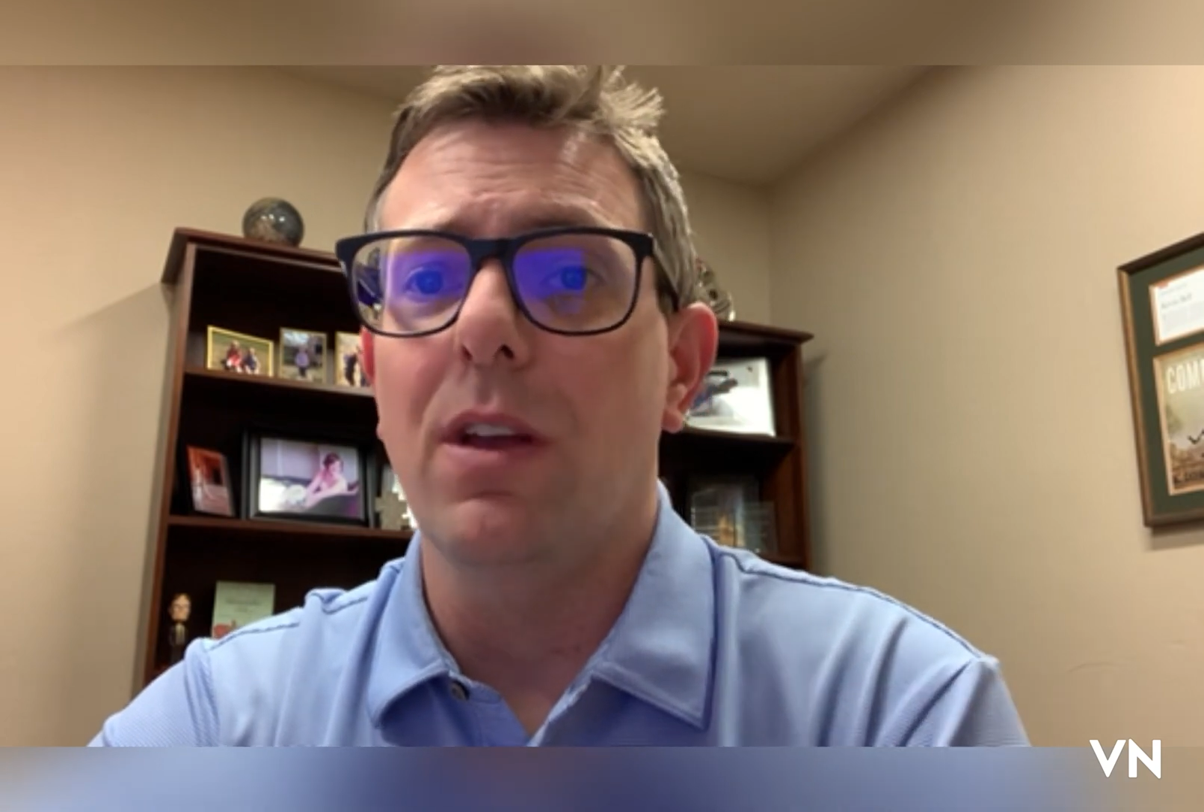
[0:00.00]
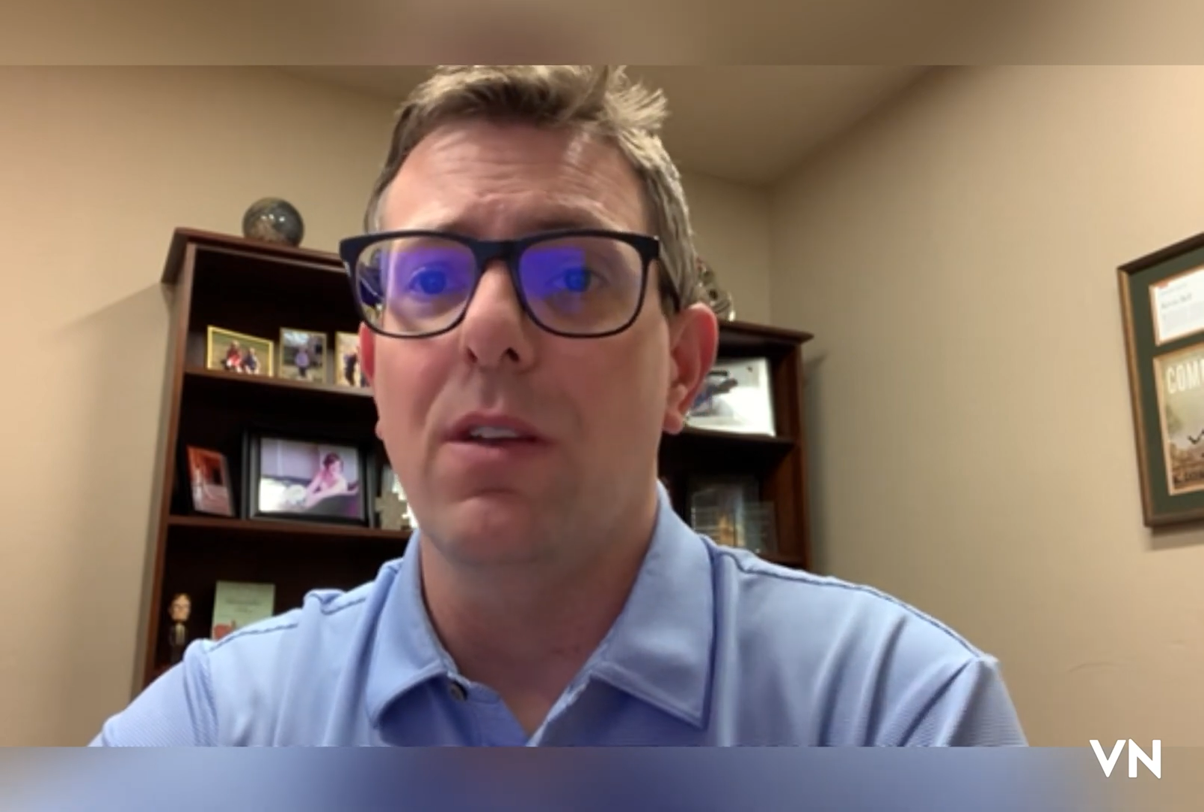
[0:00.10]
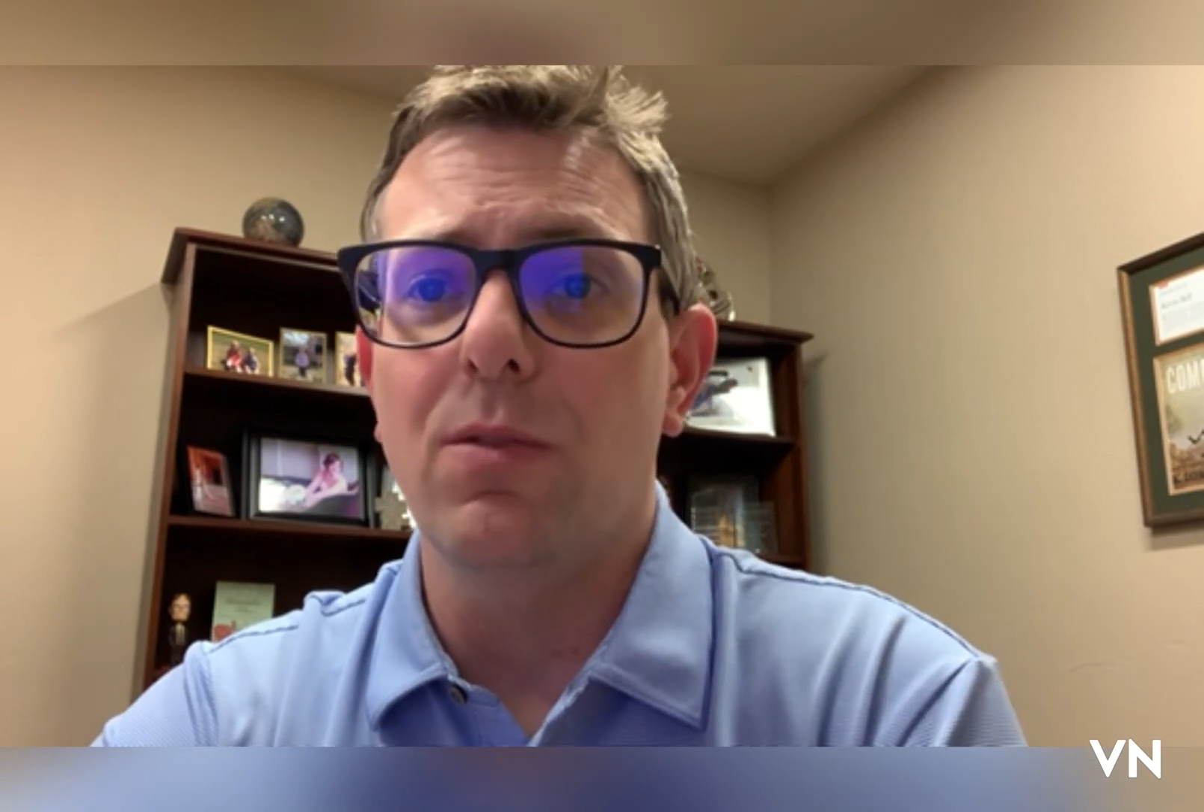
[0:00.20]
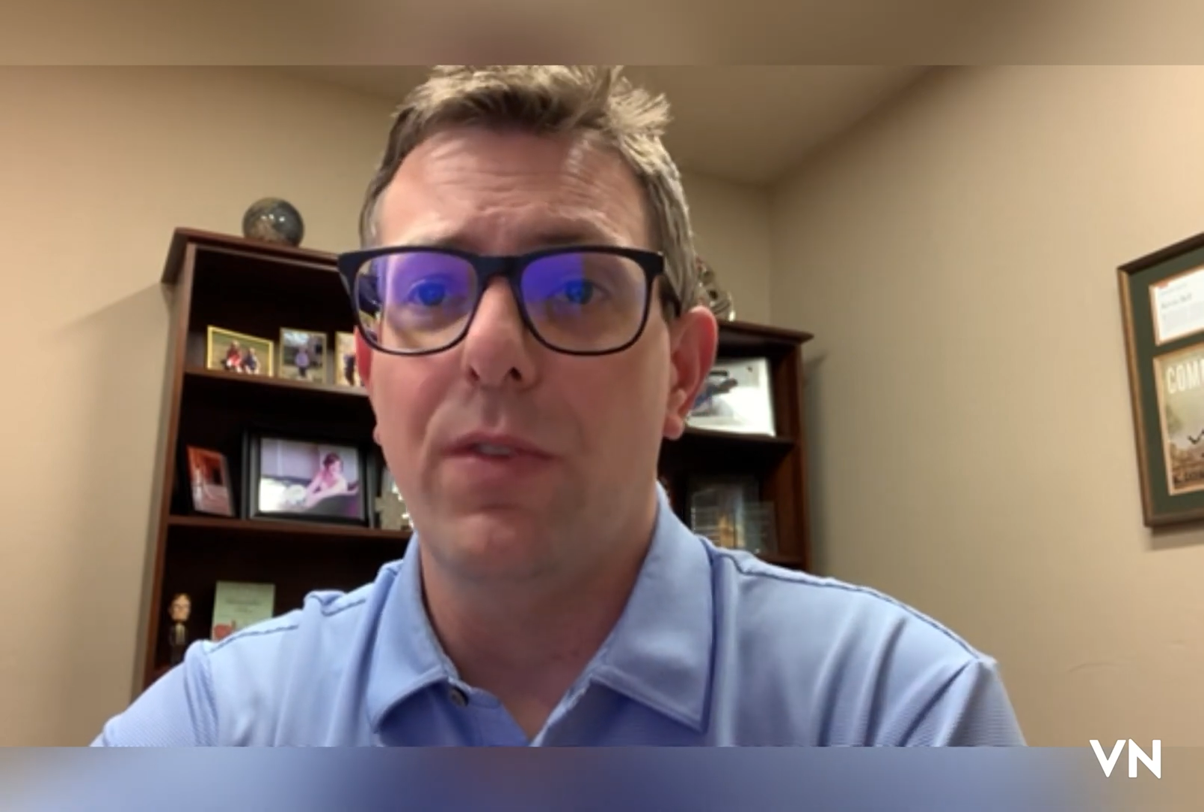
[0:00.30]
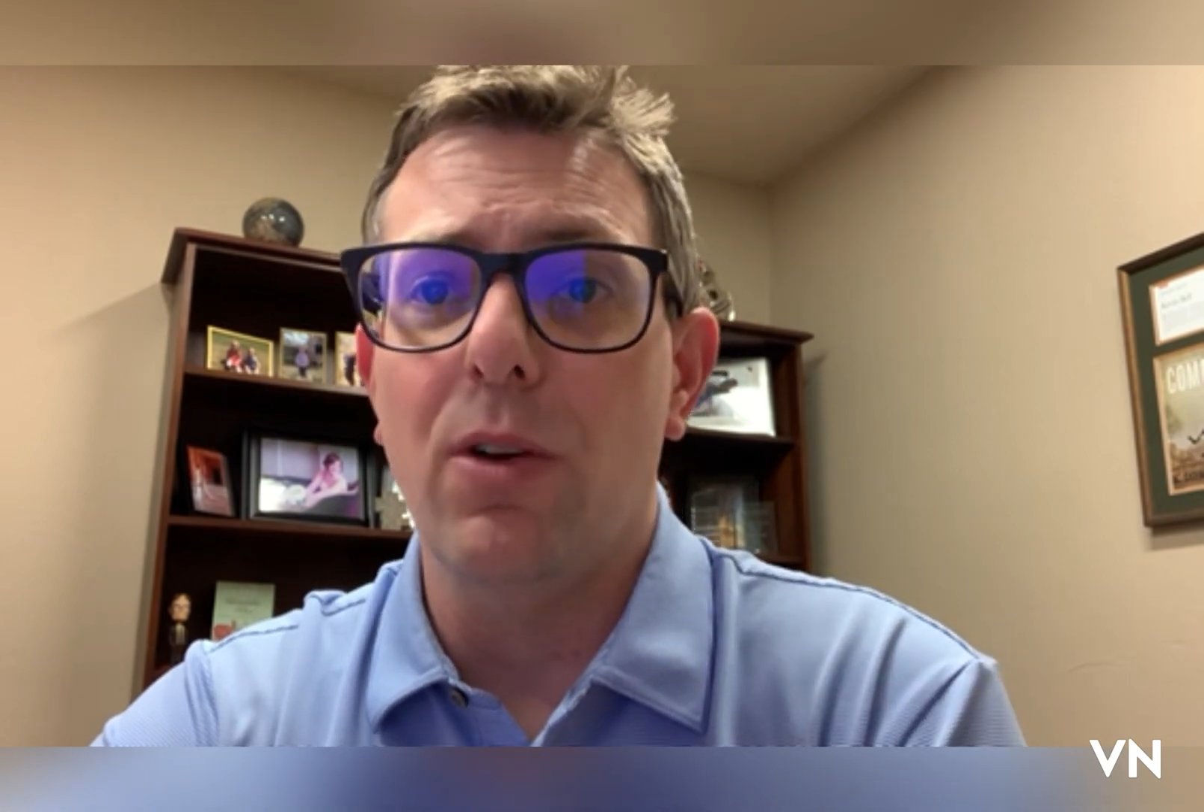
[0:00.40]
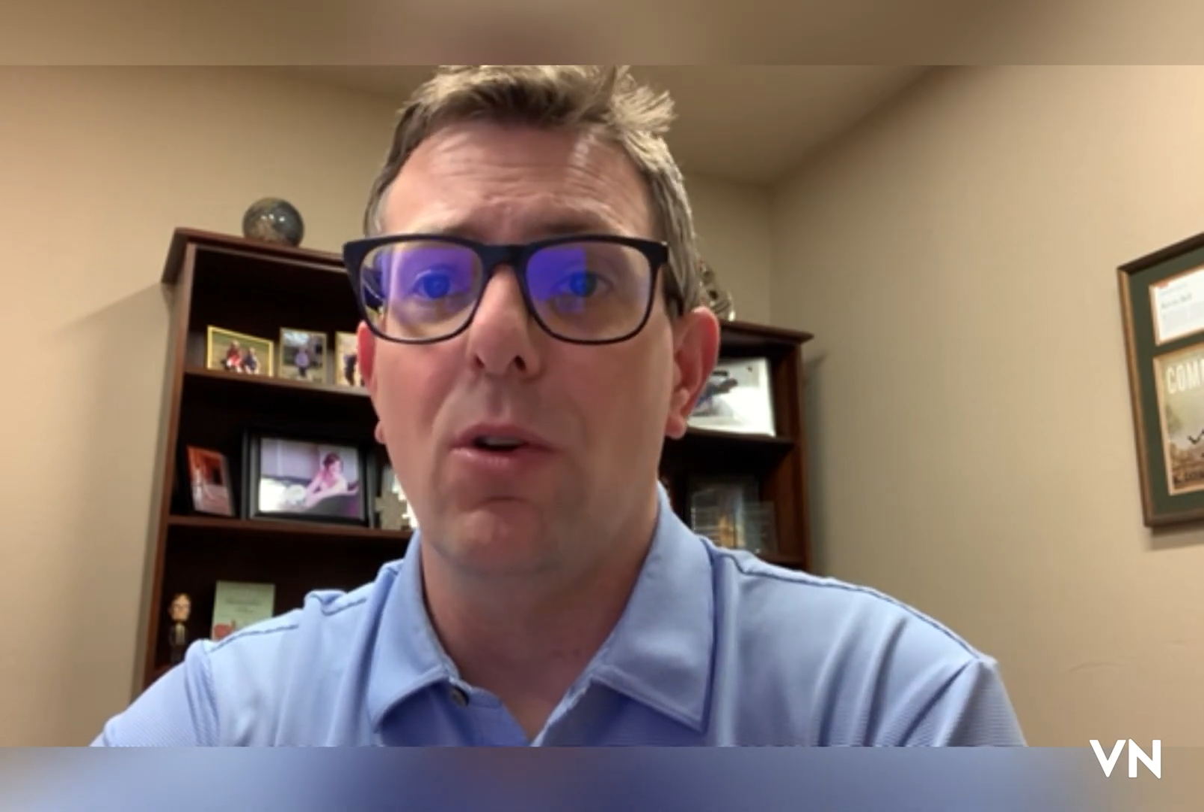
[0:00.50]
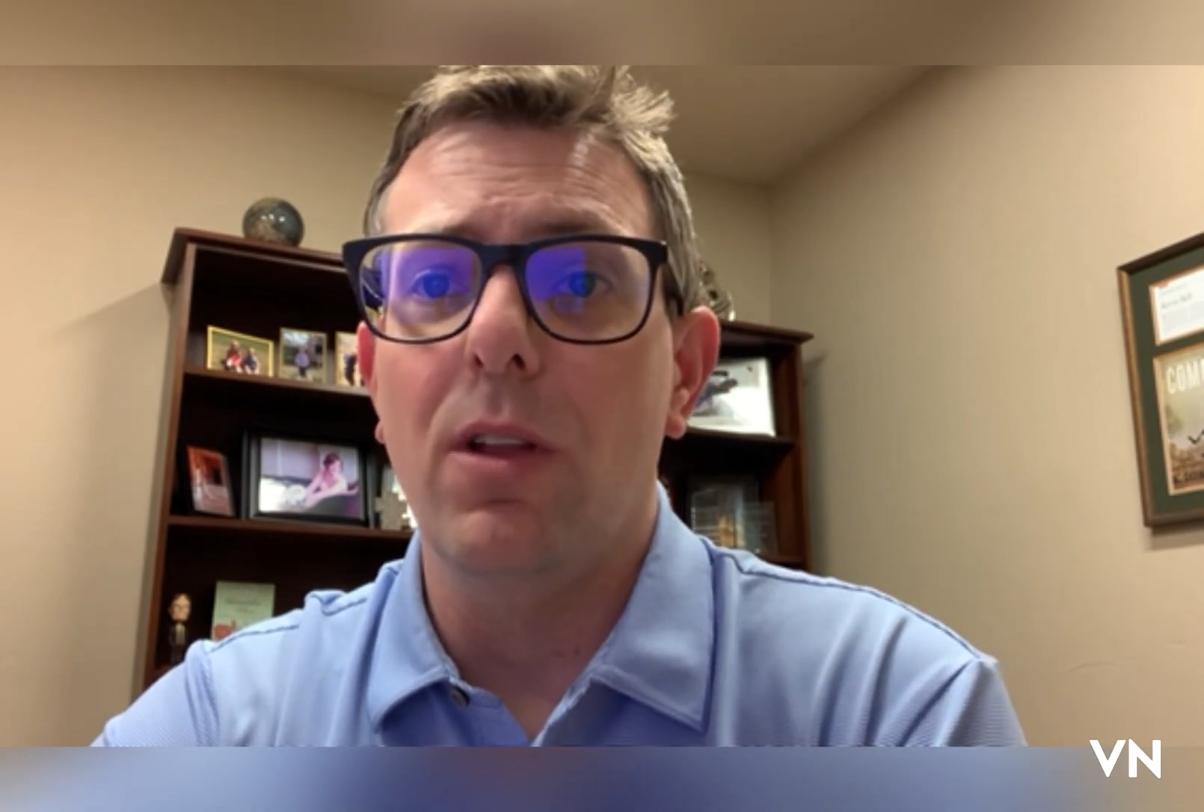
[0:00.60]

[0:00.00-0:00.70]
federal